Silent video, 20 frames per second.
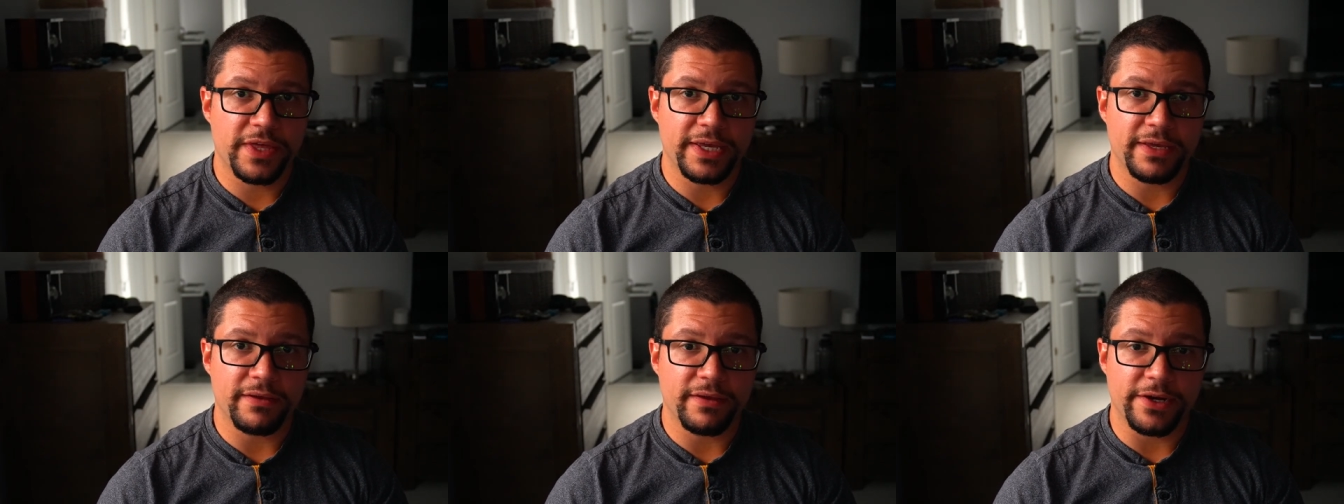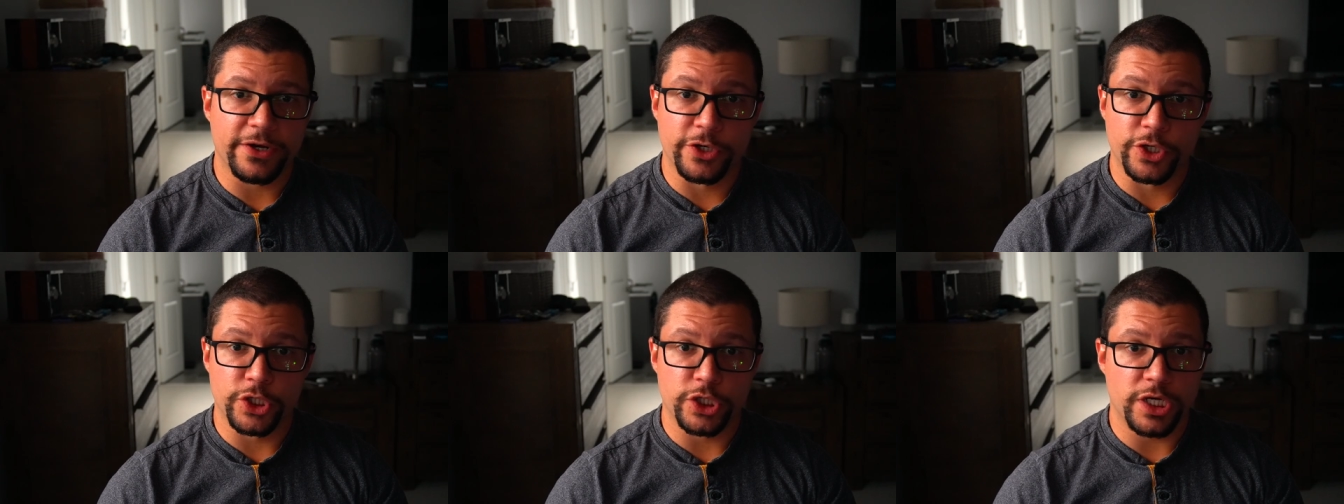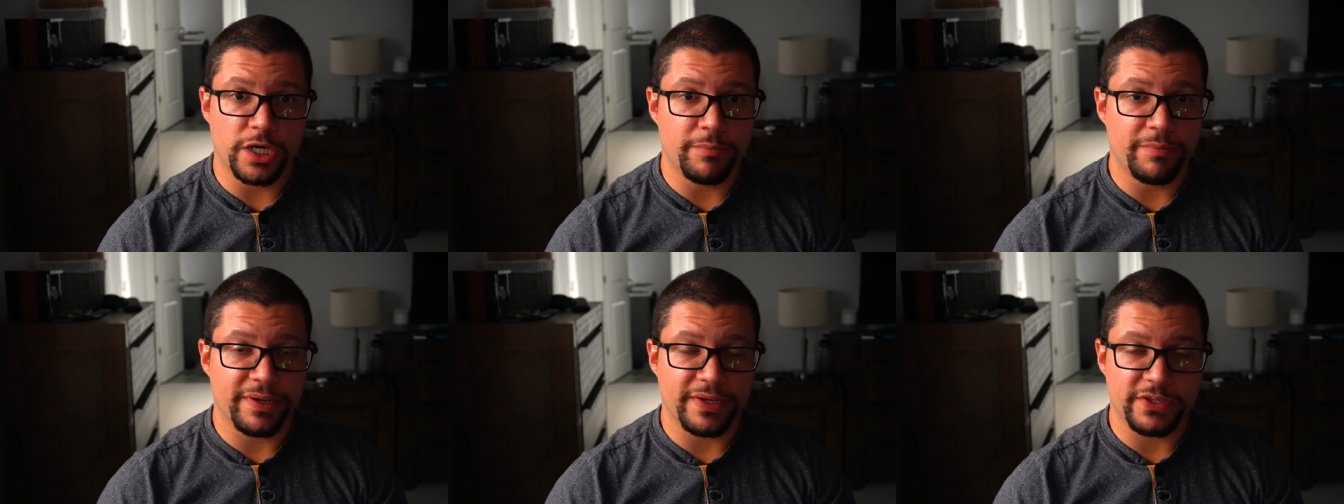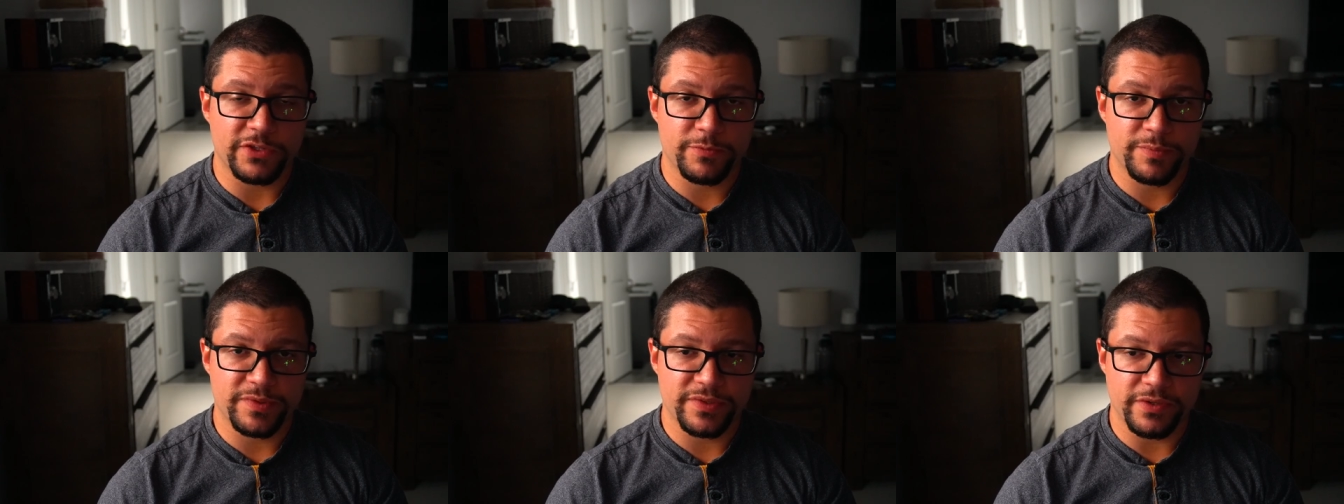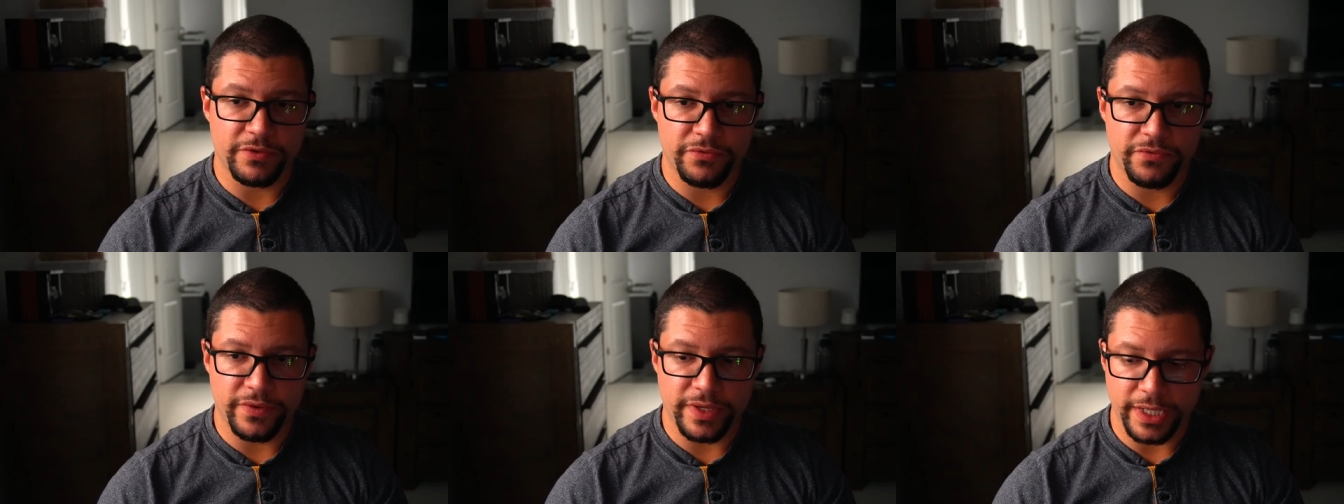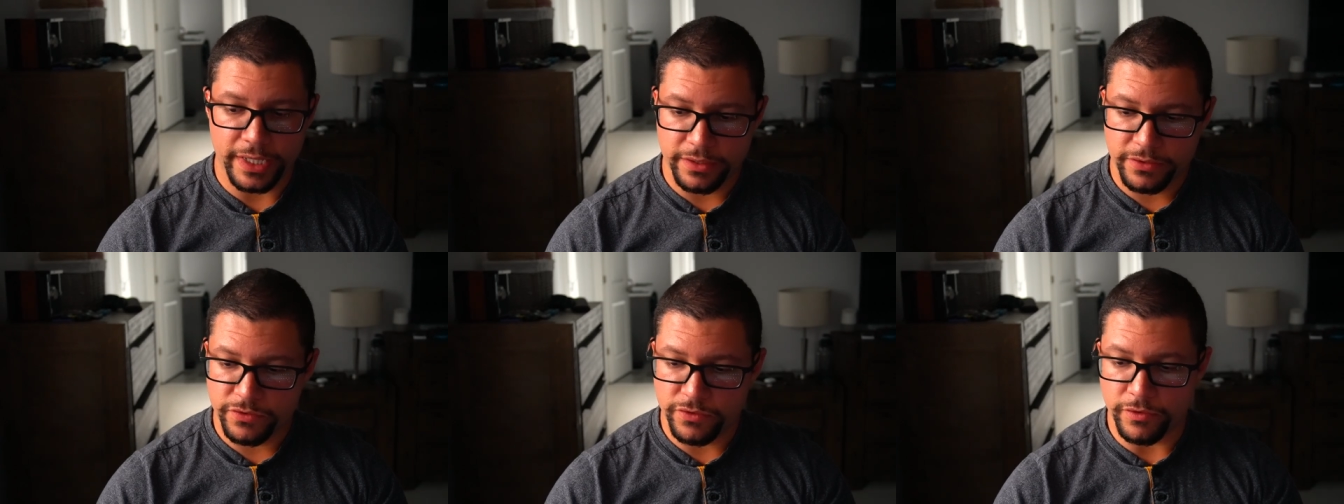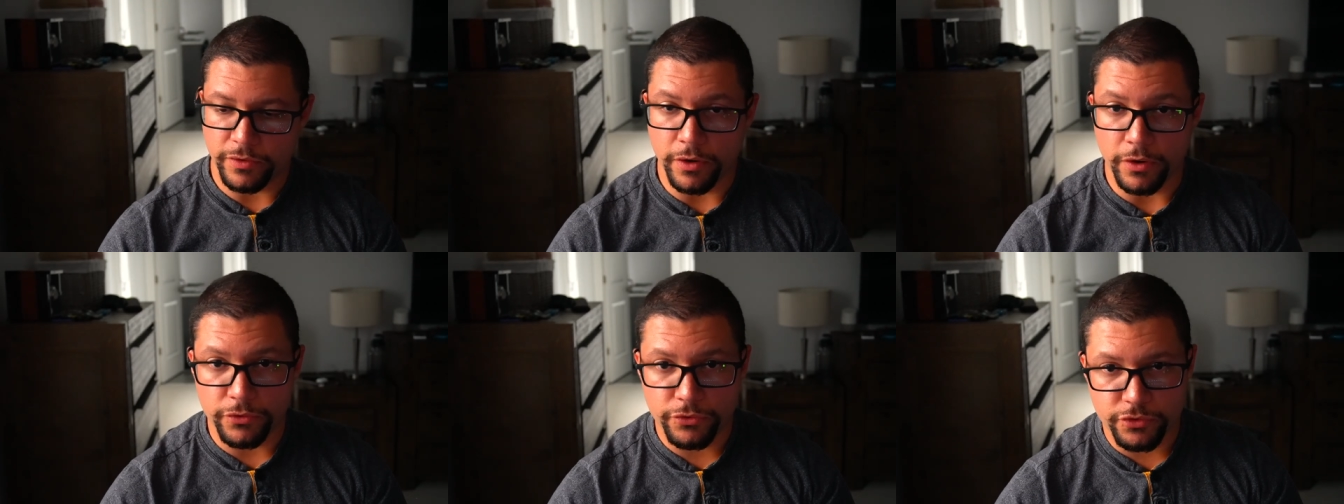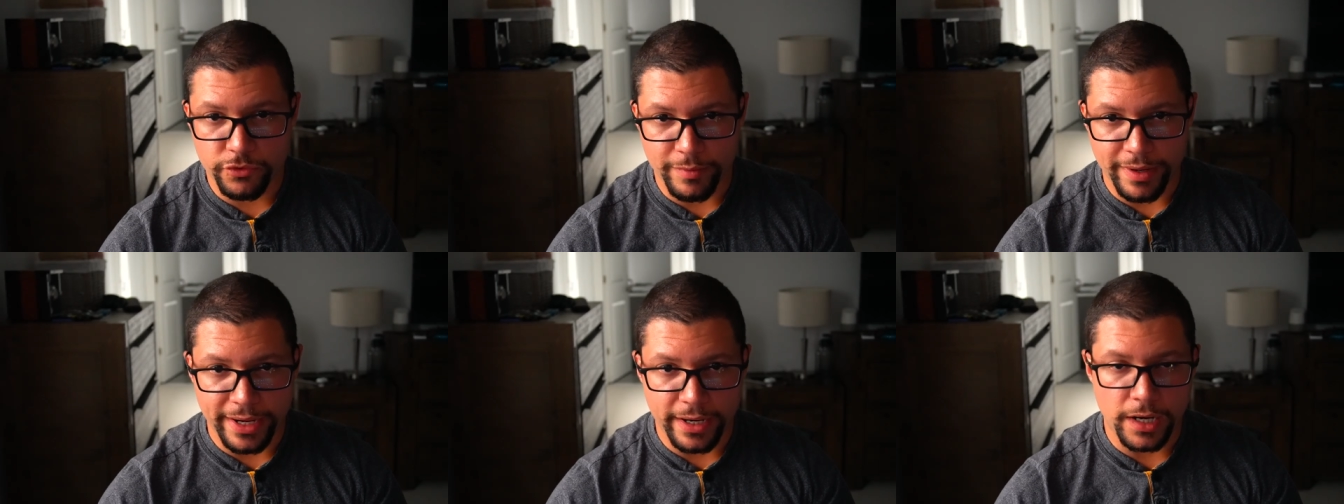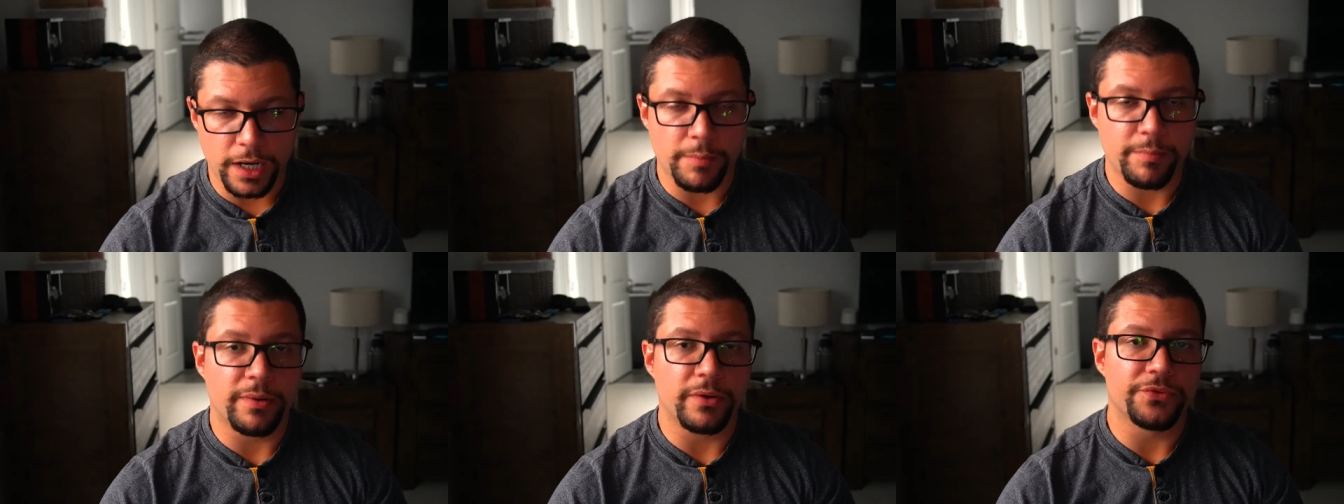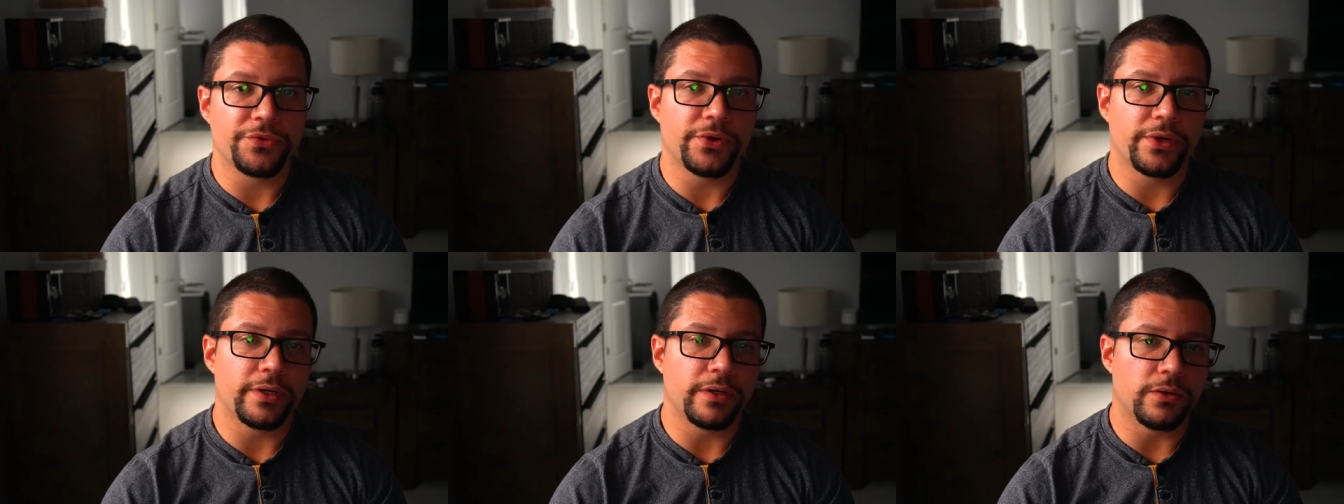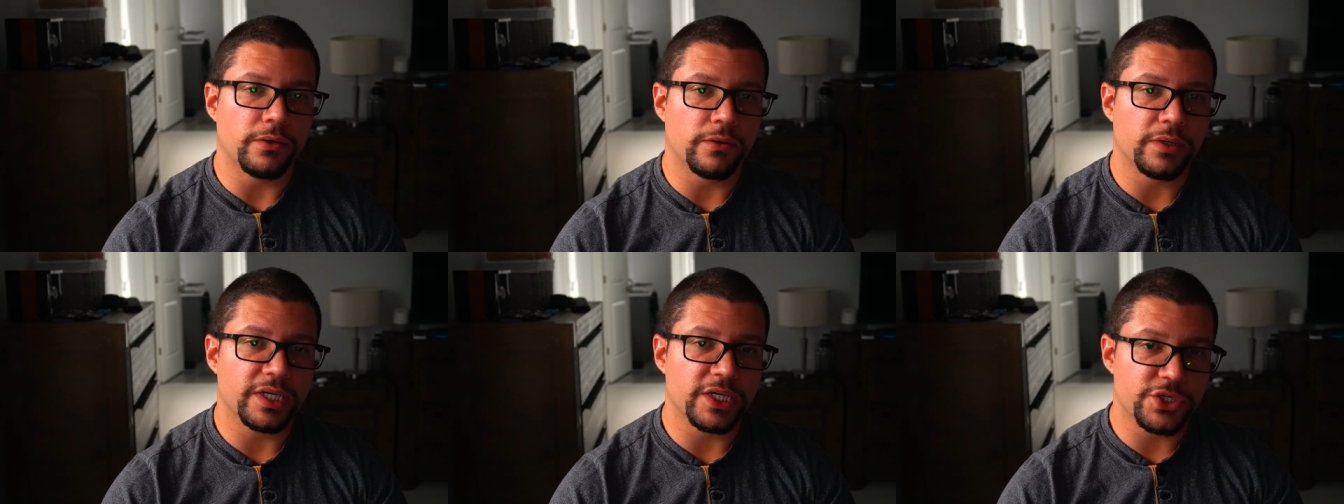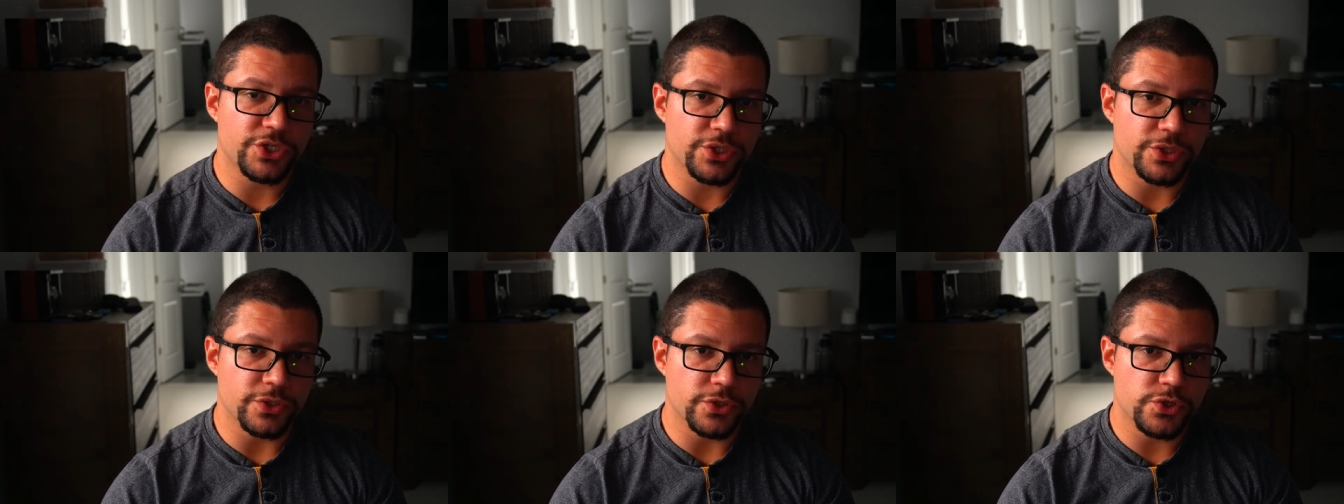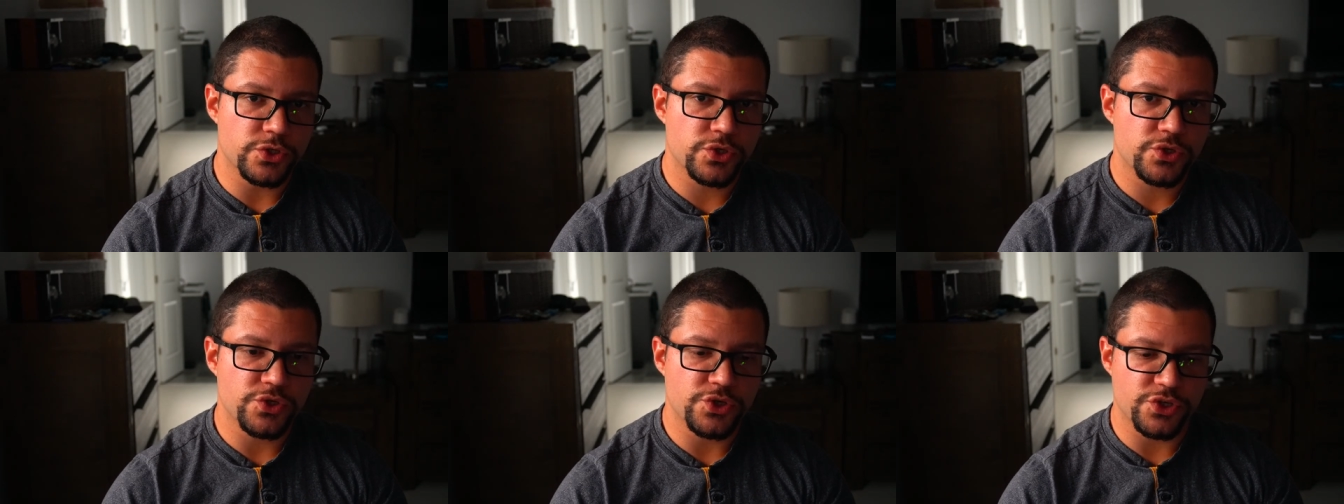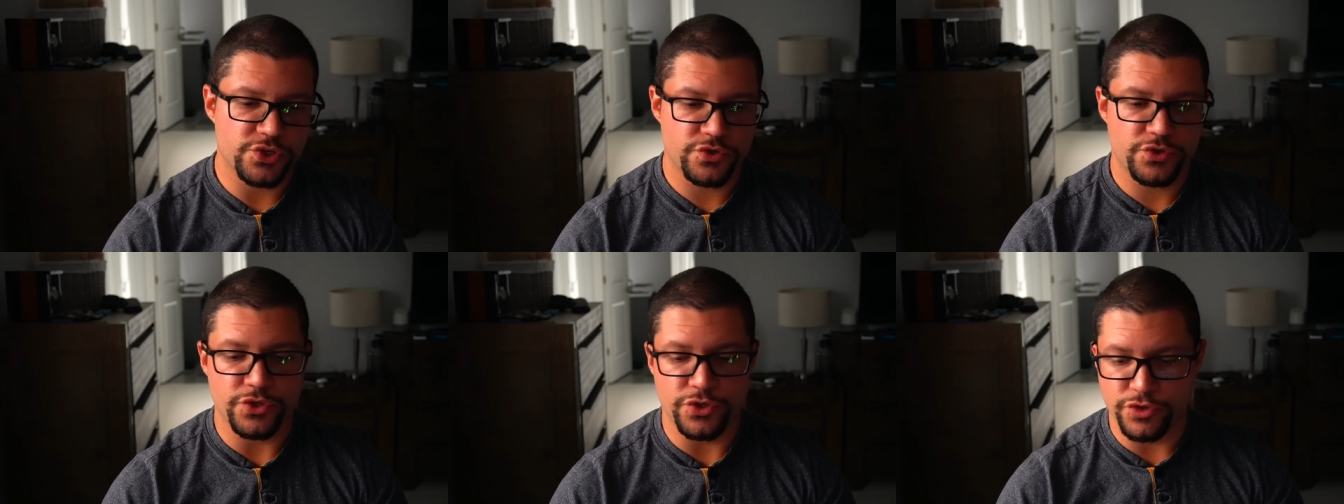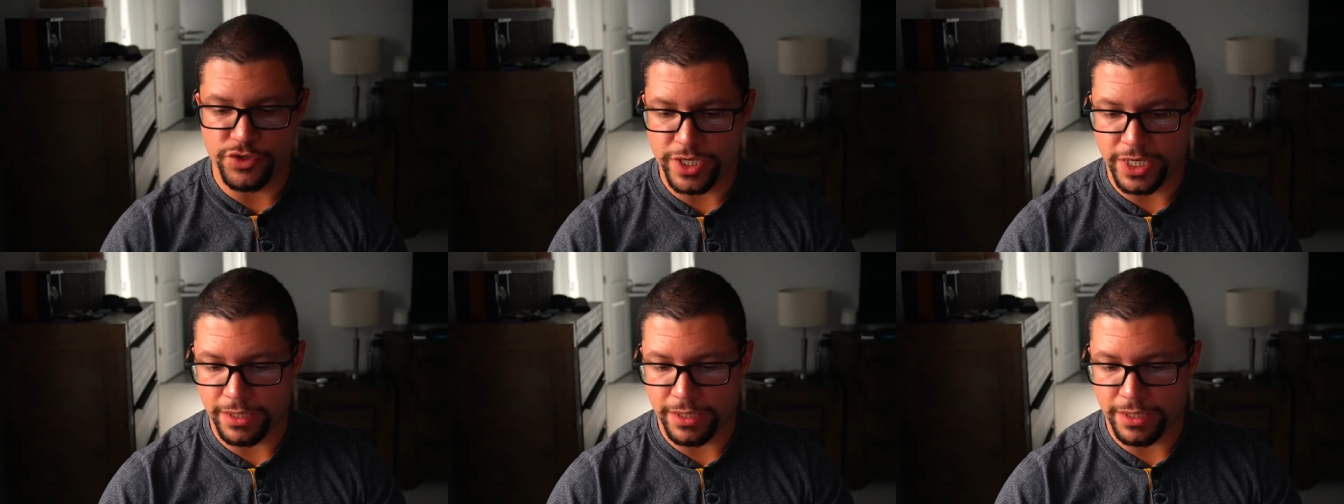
ergonomic specific to go through my carpal tunnel issues just using